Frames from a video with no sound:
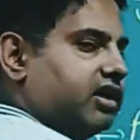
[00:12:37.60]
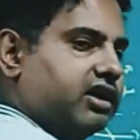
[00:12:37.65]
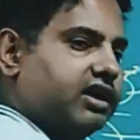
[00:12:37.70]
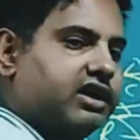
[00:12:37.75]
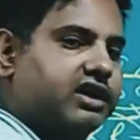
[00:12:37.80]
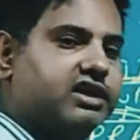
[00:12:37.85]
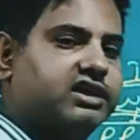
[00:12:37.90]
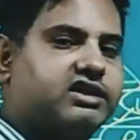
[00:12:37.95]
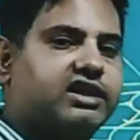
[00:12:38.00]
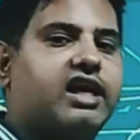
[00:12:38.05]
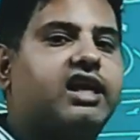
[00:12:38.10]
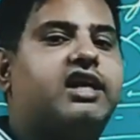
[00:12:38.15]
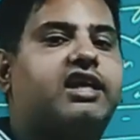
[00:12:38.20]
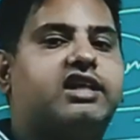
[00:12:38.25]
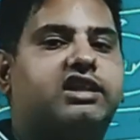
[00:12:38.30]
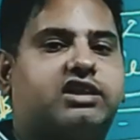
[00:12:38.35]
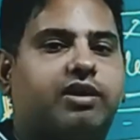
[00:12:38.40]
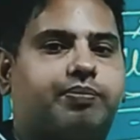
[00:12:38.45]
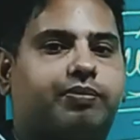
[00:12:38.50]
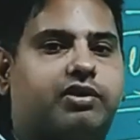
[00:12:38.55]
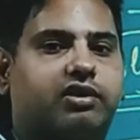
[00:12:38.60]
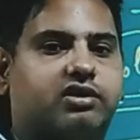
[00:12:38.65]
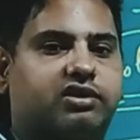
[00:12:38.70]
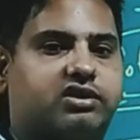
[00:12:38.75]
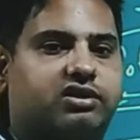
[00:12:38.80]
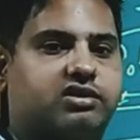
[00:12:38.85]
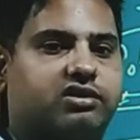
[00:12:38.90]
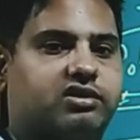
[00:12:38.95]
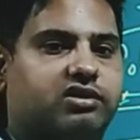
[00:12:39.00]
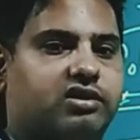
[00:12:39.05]
T cell
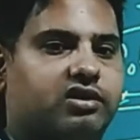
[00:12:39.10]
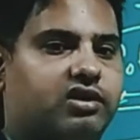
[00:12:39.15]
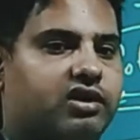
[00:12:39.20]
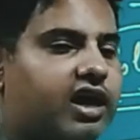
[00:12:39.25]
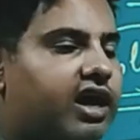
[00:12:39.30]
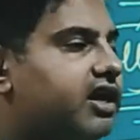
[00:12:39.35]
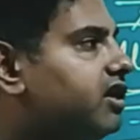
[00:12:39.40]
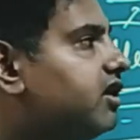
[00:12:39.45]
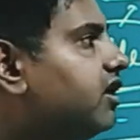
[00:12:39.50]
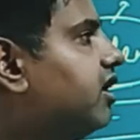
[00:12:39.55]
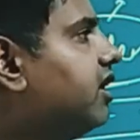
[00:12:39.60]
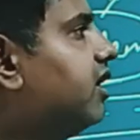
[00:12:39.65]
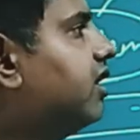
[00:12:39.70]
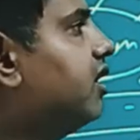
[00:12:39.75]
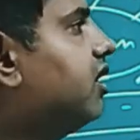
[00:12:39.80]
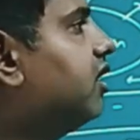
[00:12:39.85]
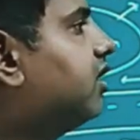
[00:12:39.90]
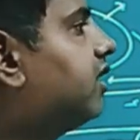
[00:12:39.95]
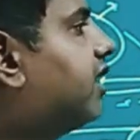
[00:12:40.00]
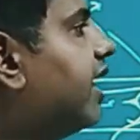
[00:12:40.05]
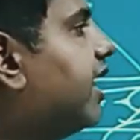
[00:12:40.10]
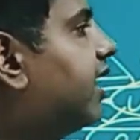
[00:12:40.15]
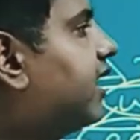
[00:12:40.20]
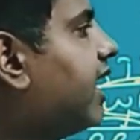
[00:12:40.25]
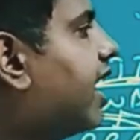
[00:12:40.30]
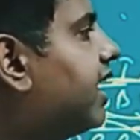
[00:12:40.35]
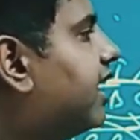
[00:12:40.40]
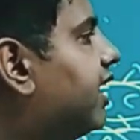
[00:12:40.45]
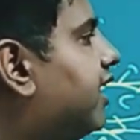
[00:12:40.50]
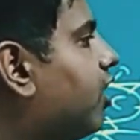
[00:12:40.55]
receptors, right? There
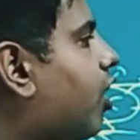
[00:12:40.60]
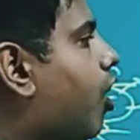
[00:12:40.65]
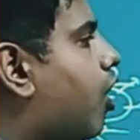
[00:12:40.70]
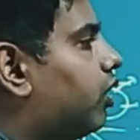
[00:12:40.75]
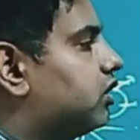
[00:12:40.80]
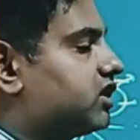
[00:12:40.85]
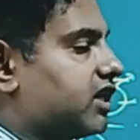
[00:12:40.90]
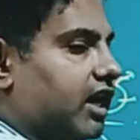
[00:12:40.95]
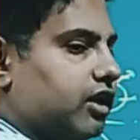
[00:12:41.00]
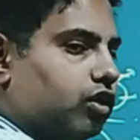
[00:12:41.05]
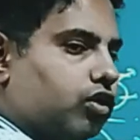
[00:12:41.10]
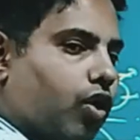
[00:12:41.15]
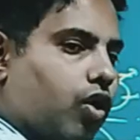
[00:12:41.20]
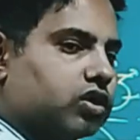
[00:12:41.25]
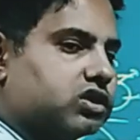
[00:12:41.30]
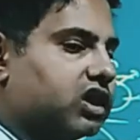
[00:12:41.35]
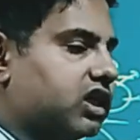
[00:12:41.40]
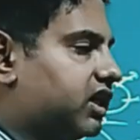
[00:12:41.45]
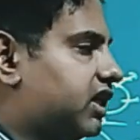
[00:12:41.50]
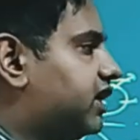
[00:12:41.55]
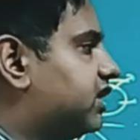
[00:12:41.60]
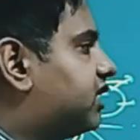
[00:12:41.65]
are on cytotoxic T